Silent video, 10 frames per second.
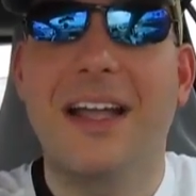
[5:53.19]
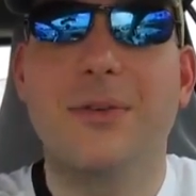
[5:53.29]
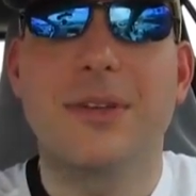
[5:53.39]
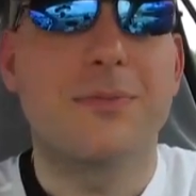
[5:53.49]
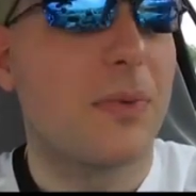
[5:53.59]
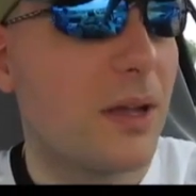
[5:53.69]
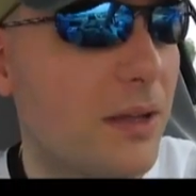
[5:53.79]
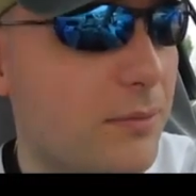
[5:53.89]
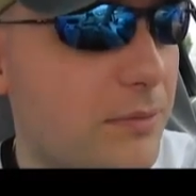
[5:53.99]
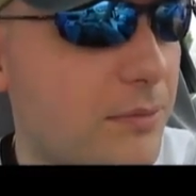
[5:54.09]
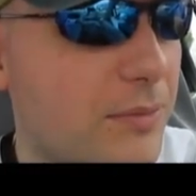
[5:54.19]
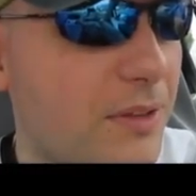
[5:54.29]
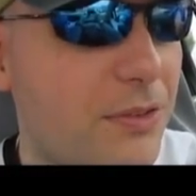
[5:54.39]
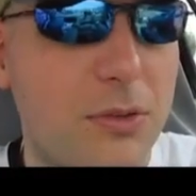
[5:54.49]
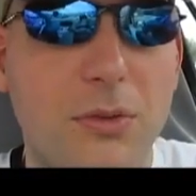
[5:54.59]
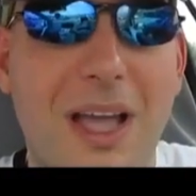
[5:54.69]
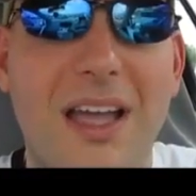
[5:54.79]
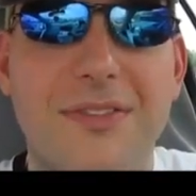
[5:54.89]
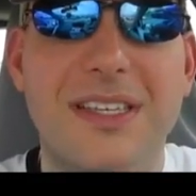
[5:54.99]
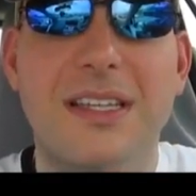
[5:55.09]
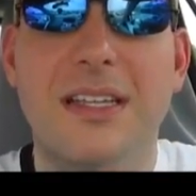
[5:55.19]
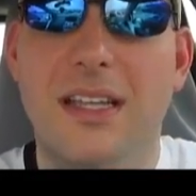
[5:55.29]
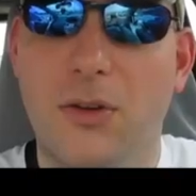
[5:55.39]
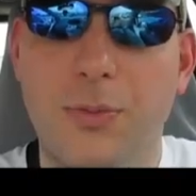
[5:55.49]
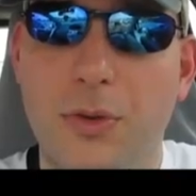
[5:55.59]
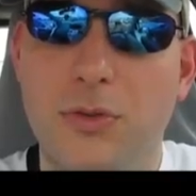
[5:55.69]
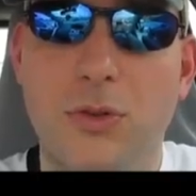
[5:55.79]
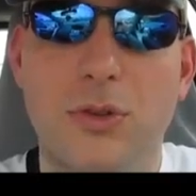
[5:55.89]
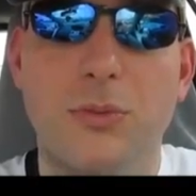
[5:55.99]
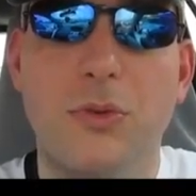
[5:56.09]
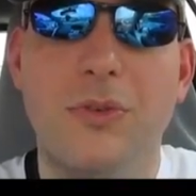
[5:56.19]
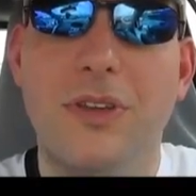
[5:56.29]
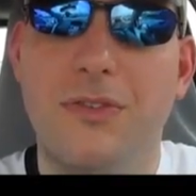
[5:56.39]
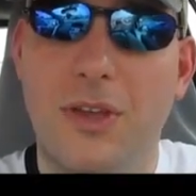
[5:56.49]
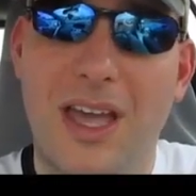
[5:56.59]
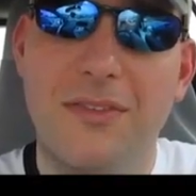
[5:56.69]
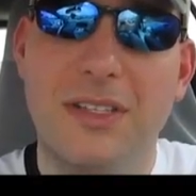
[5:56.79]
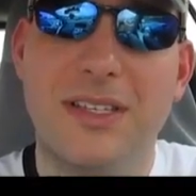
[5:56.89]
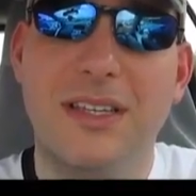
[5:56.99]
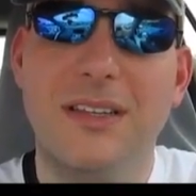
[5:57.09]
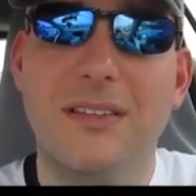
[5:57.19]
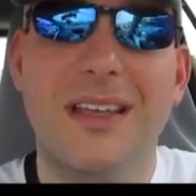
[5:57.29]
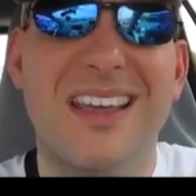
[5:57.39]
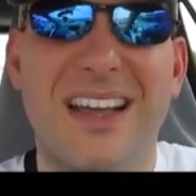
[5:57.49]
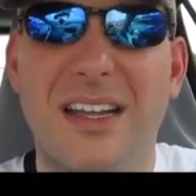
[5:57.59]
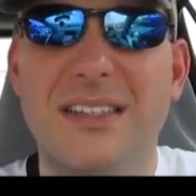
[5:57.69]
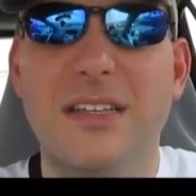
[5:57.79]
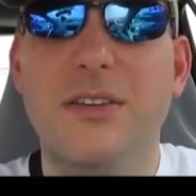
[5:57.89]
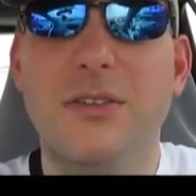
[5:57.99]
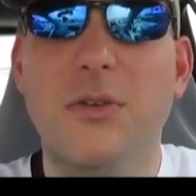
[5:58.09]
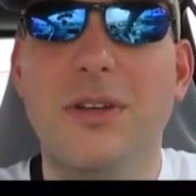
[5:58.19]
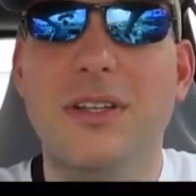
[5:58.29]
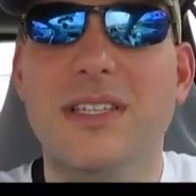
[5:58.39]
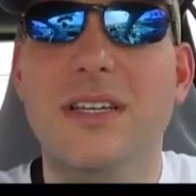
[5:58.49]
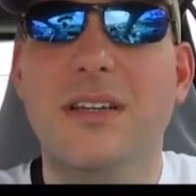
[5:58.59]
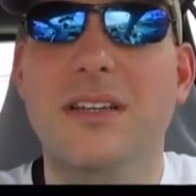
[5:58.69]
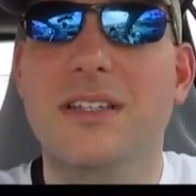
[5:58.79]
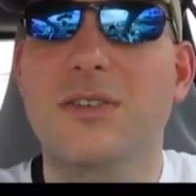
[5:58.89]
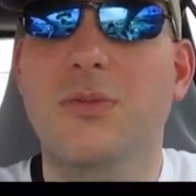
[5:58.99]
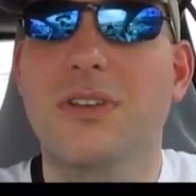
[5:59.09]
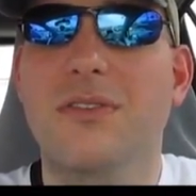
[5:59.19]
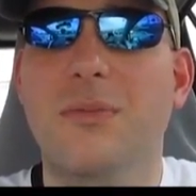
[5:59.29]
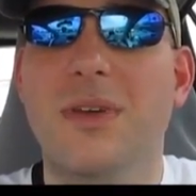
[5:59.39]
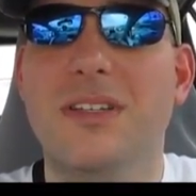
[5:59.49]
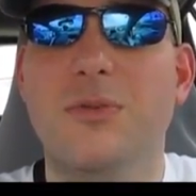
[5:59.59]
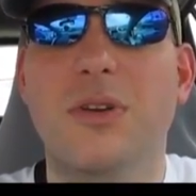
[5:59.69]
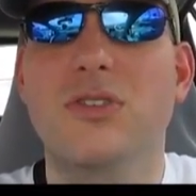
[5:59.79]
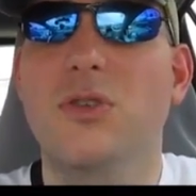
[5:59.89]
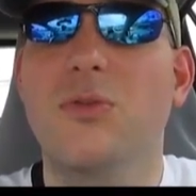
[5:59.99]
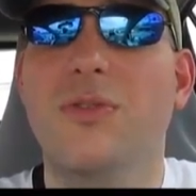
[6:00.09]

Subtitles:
Anyways, if you have seen it, I hope you enjoyed the movie. If you haven't seen it, consider going to see it, because it's one of the best ones so